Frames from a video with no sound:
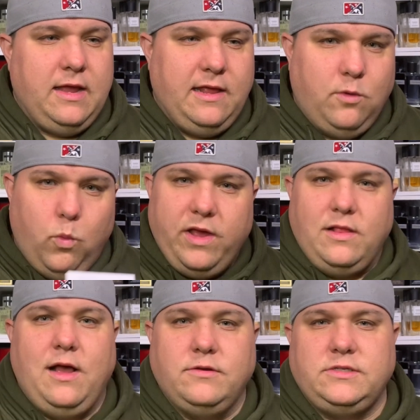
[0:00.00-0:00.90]
in the
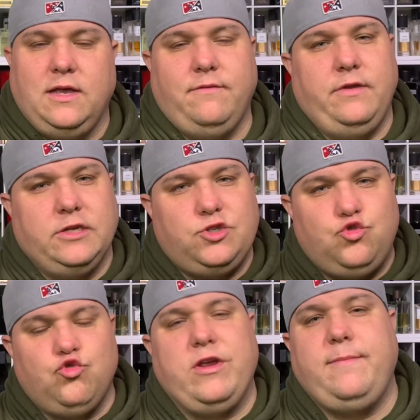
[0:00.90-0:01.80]
wheelhouse of an
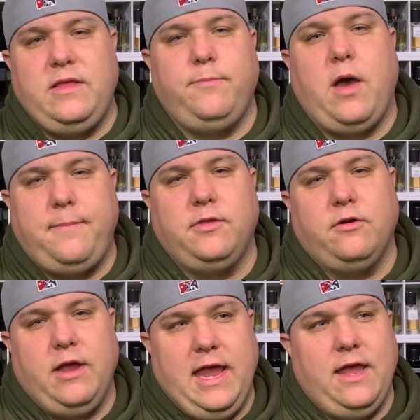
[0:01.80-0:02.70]
extremely
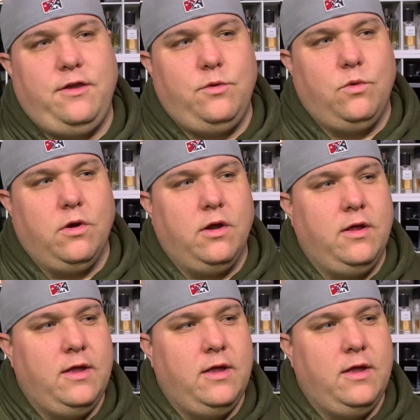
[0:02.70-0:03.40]
popular and or